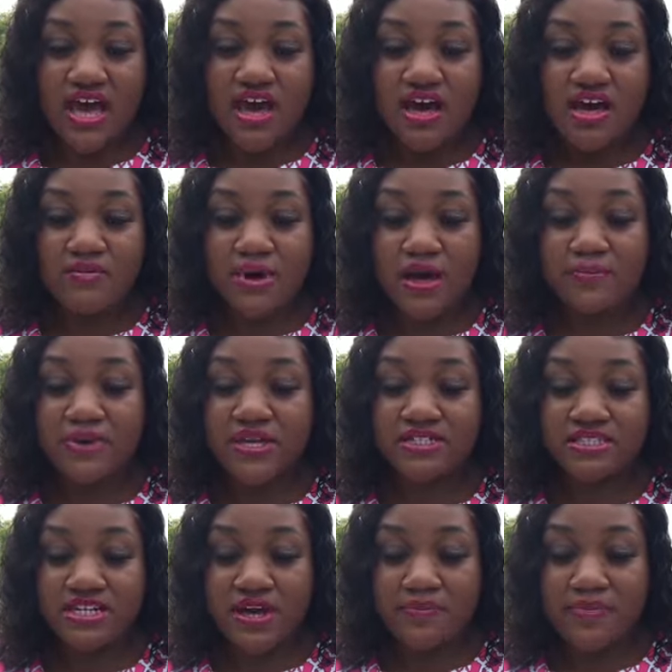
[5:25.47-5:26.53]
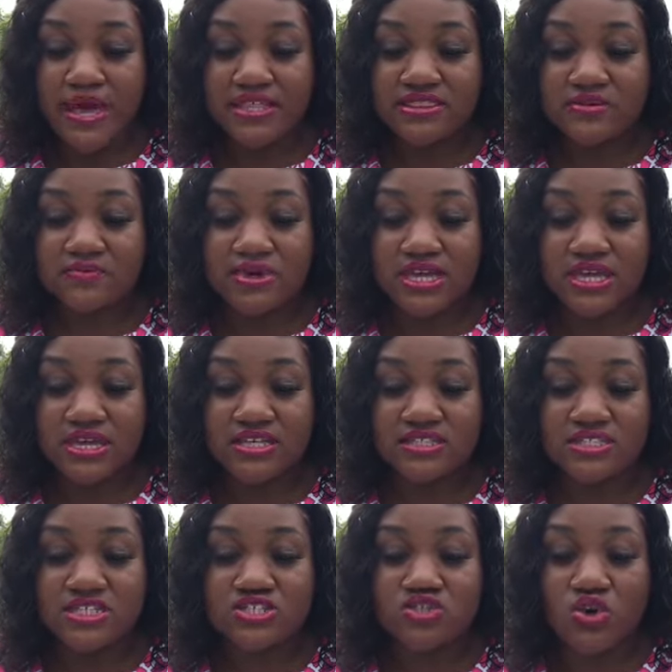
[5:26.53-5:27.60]
I picked it up at the
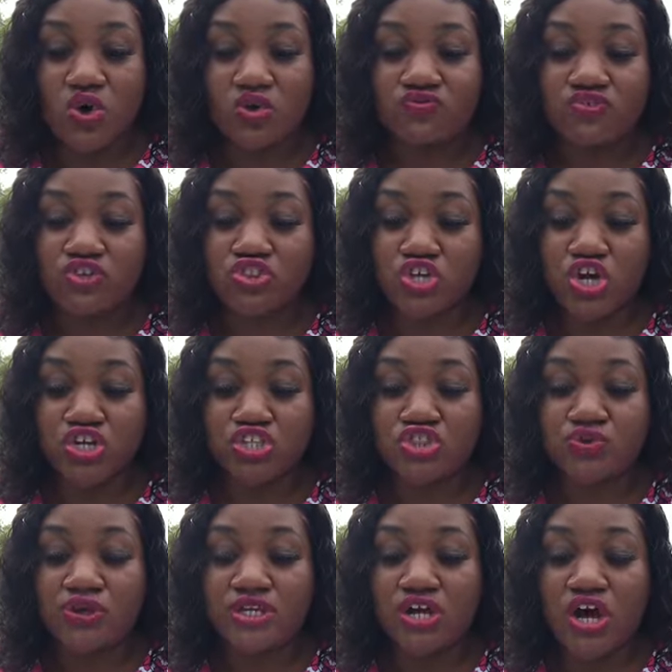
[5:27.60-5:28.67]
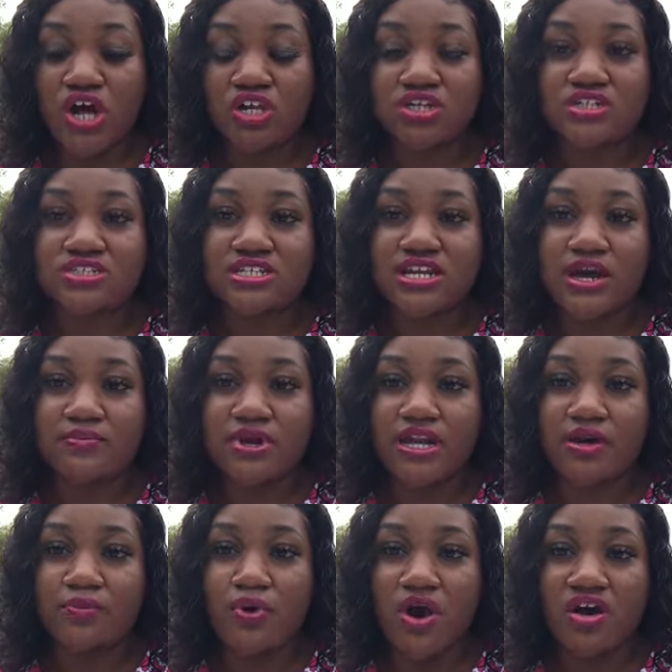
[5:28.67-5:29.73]
bins. It sold for $33 and I
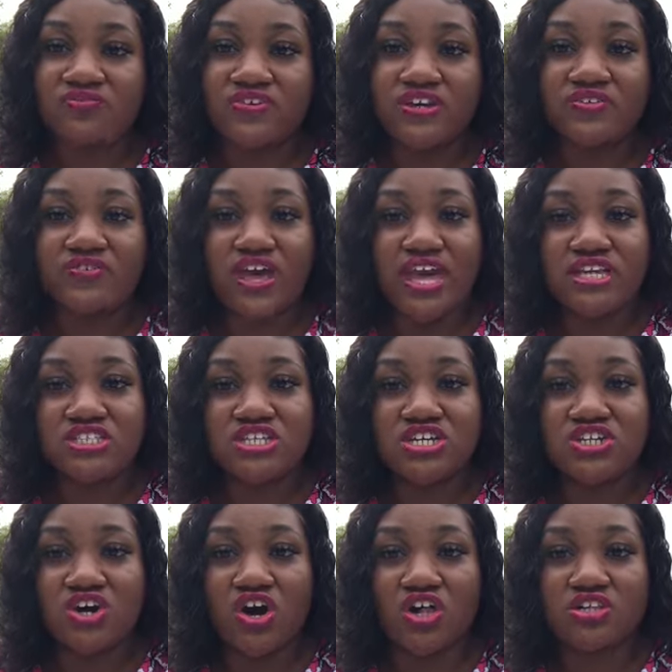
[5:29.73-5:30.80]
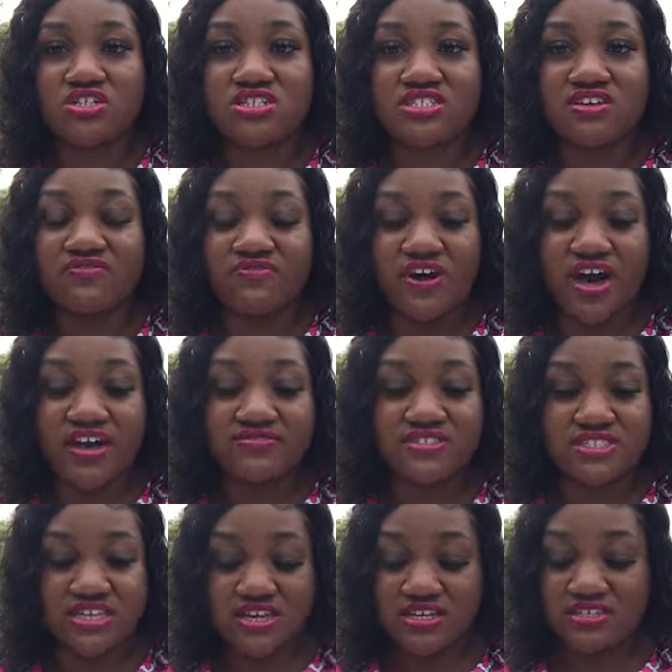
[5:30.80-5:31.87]
made a profit of
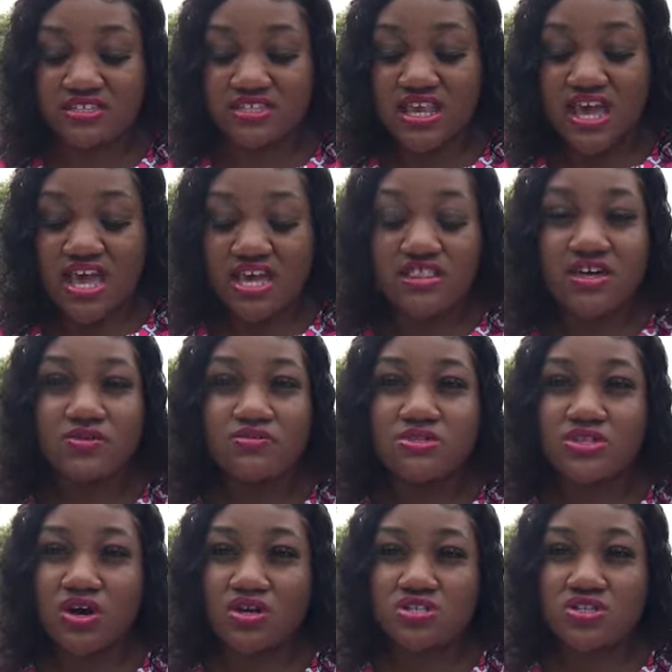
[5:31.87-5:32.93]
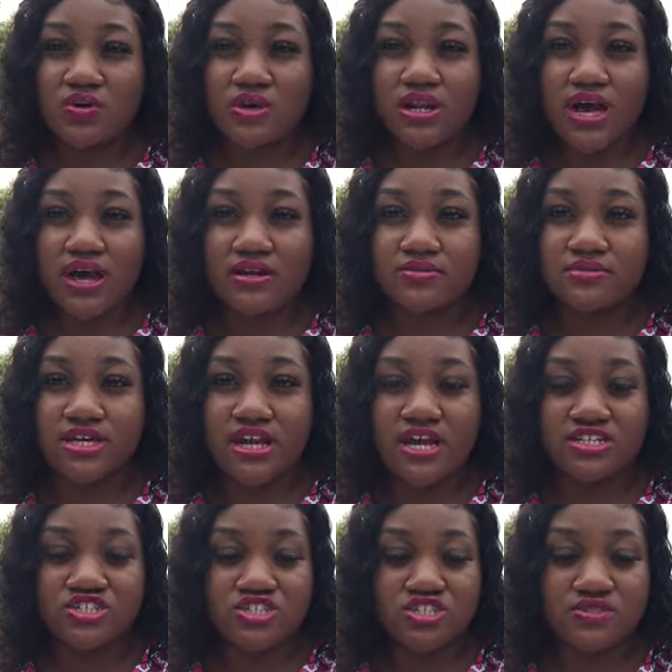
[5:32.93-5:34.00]
$18.05. That was also an item that
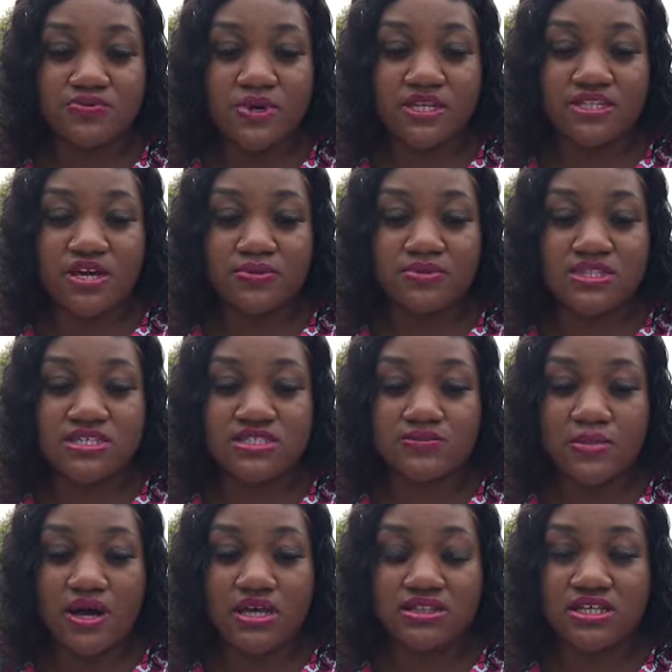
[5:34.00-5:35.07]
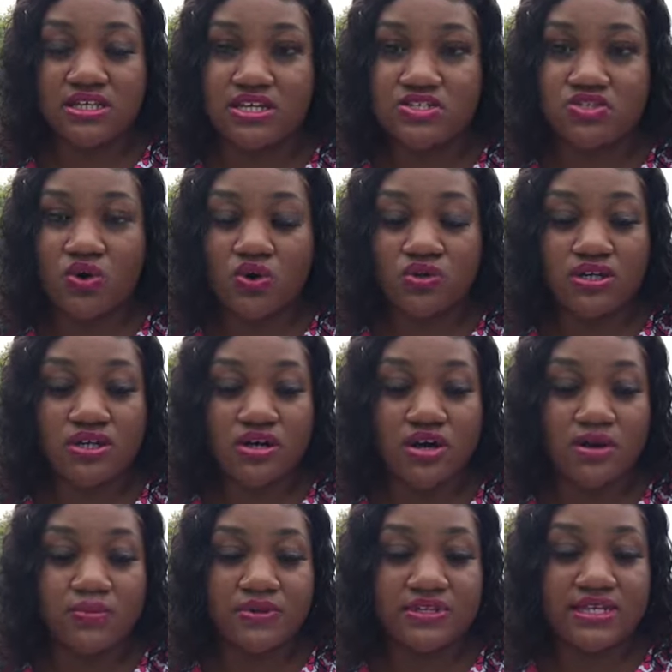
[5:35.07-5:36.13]
I just picked up this month sold in a
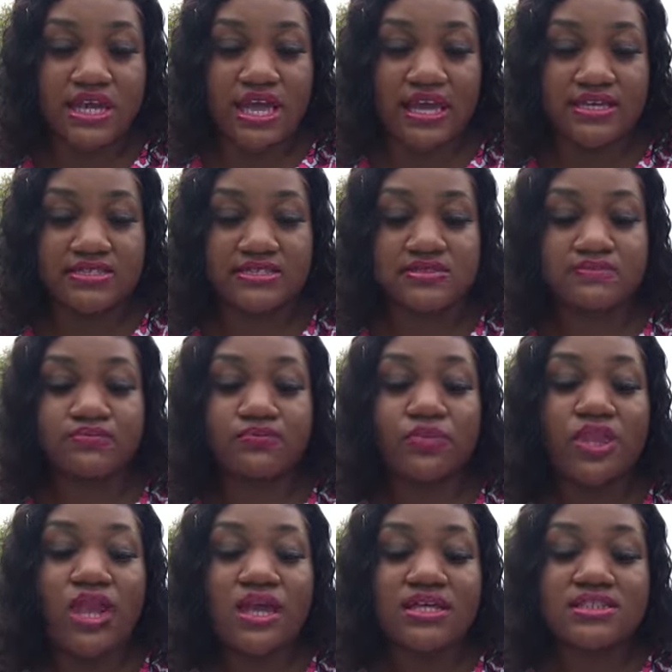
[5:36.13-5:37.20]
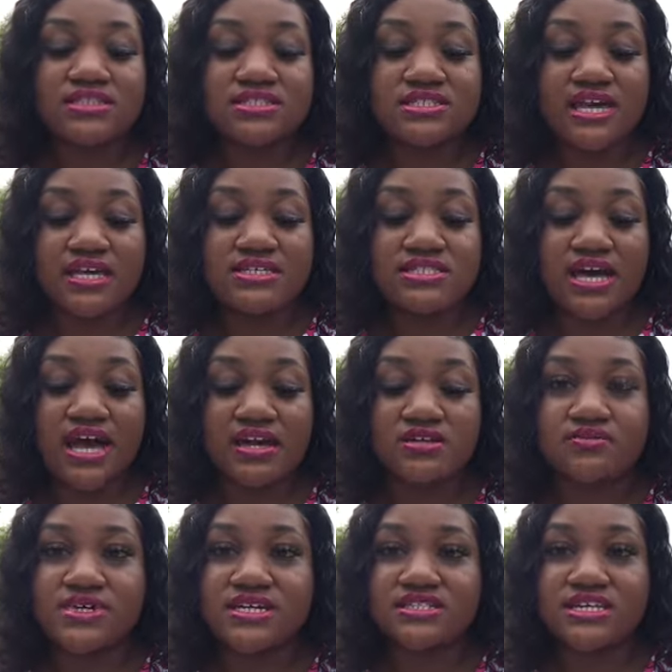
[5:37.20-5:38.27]
couple of days. This next
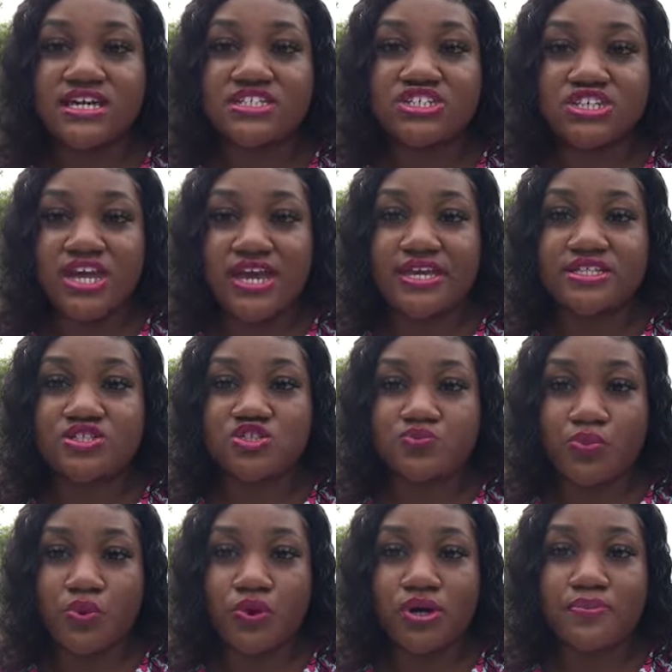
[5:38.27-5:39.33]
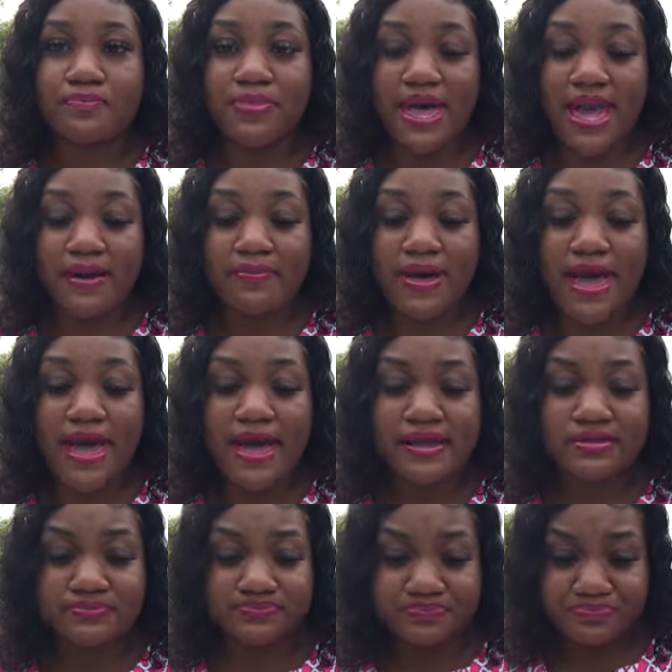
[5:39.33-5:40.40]
item is a JanSport
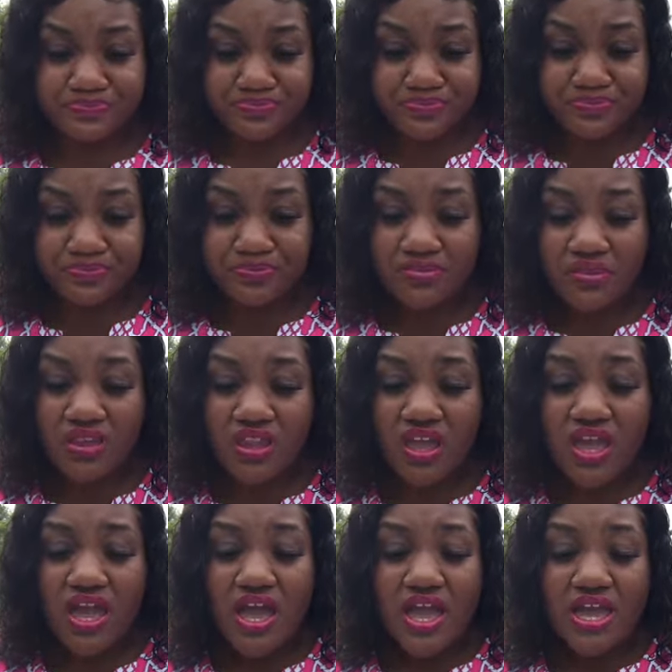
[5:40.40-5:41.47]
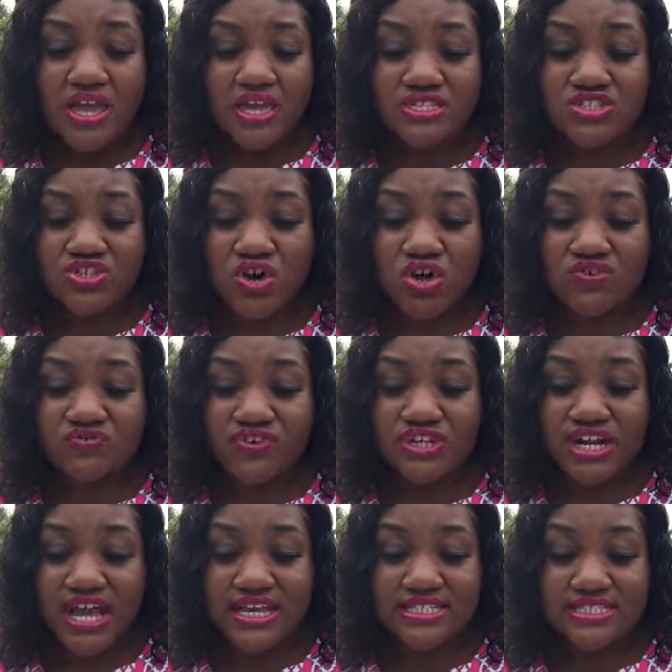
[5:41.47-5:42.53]
backpack. It sold for
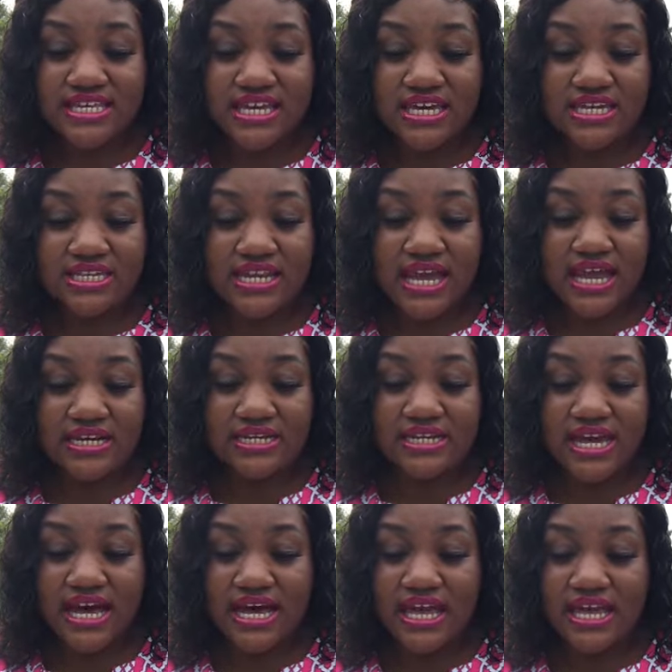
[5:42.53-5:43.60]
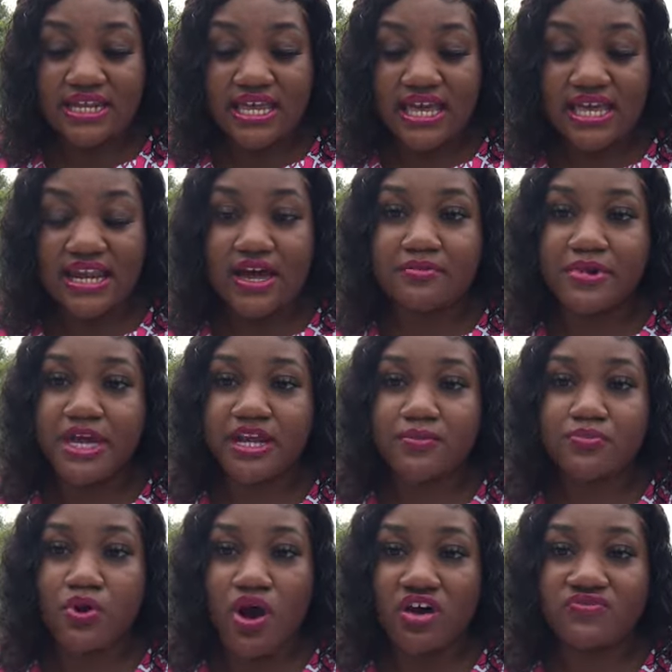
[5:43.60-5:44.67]
$19.99 and I made a
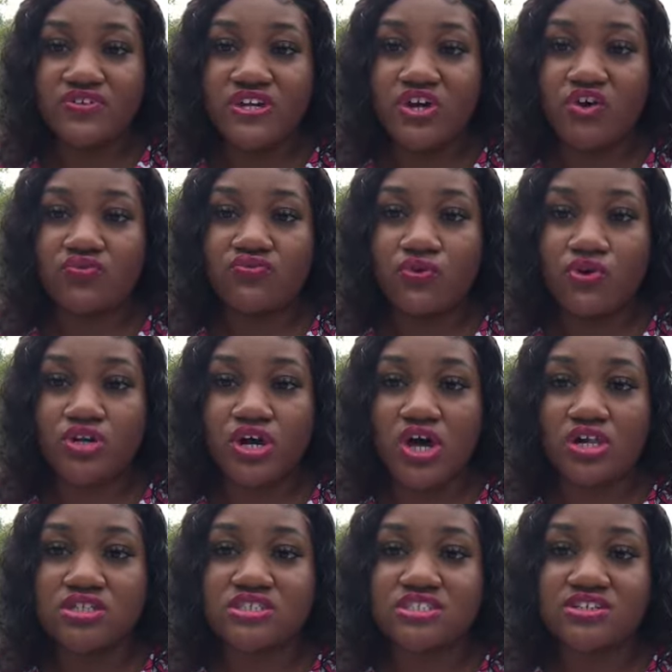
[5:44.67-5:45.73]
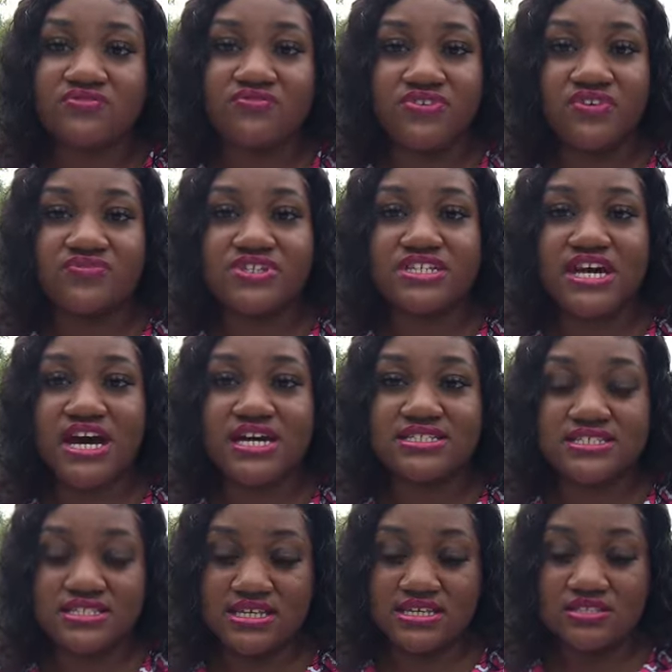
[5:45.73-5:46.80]
profit of
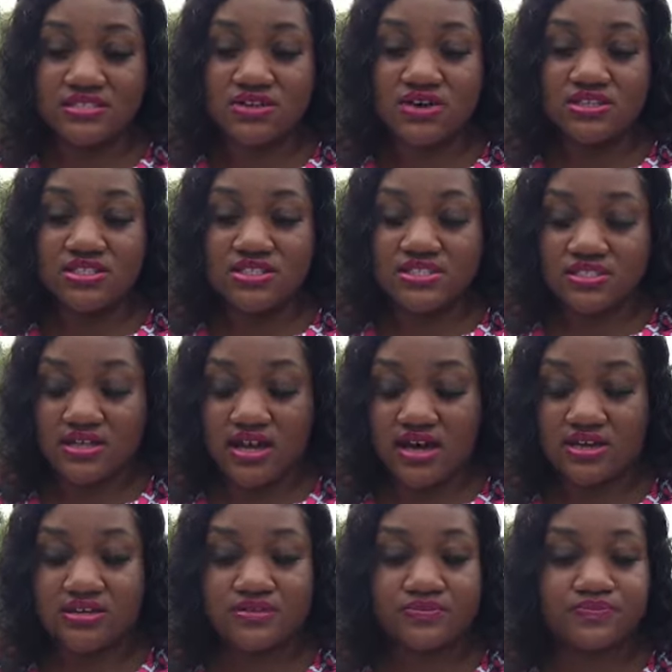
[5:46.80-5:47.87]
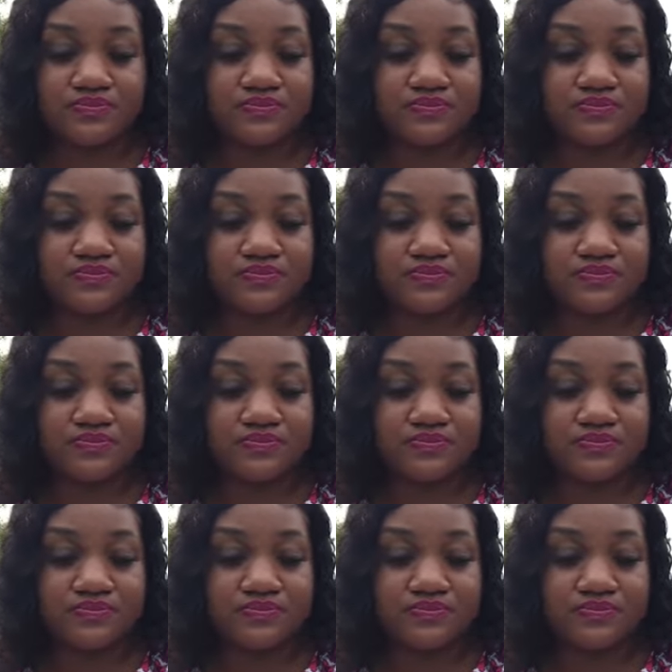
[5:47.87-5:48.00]
$4.59 on this item.